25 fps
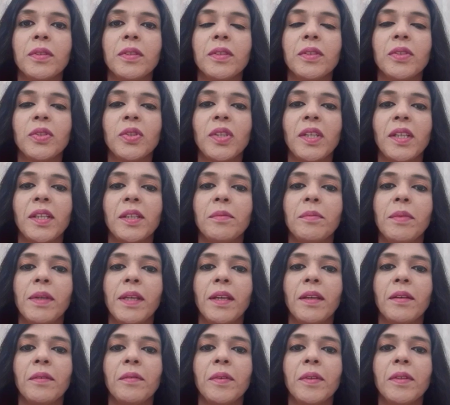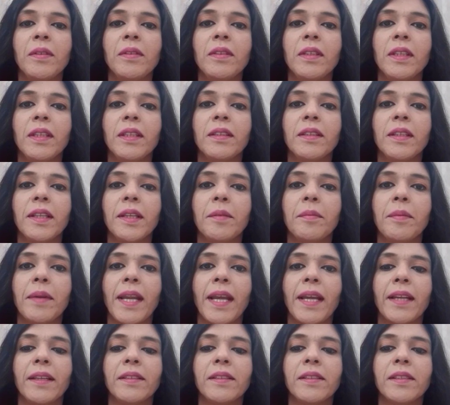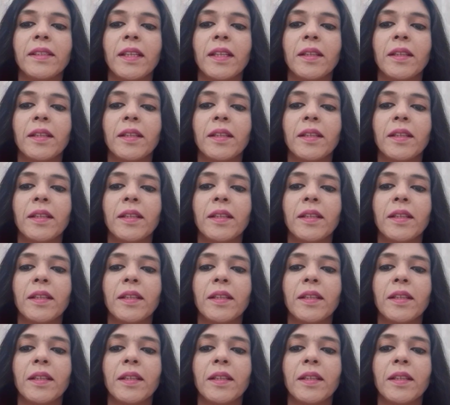this change behavior in their brands